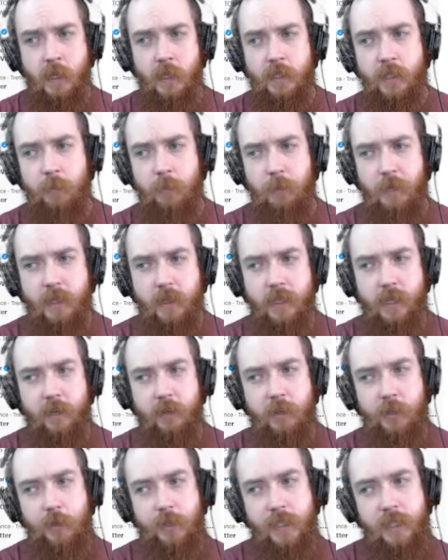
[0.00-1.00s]
to be clear,
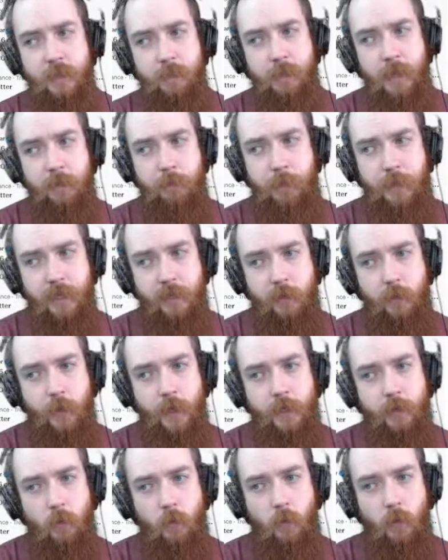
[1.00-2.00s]
you can spend
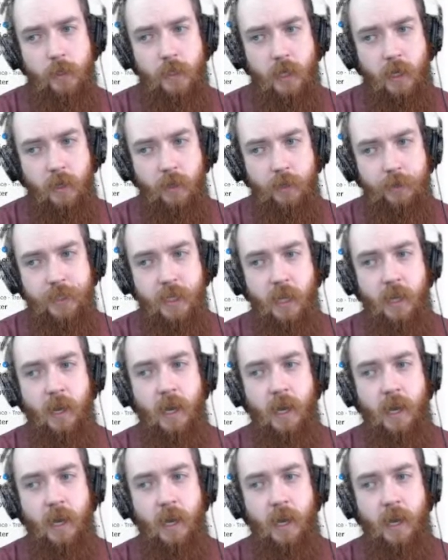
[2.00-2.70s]
Bitcoin or dollars.